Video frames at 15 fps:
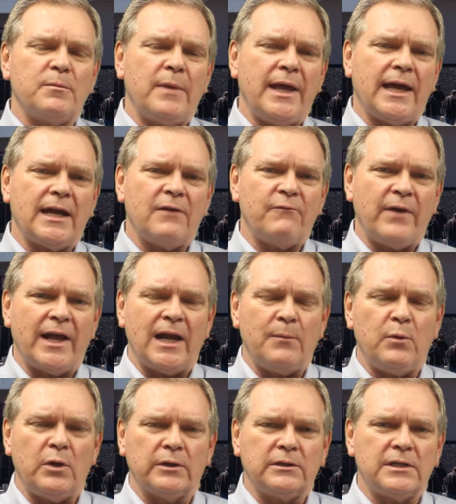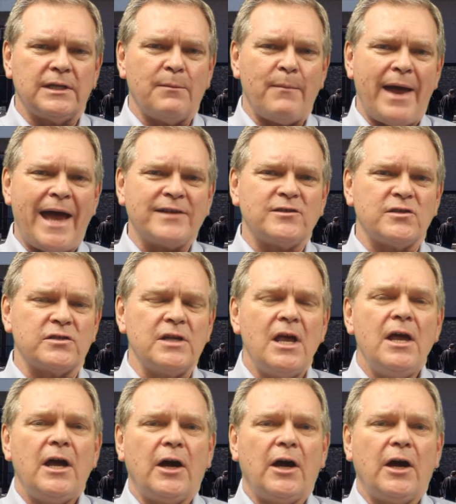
and make it available to the masses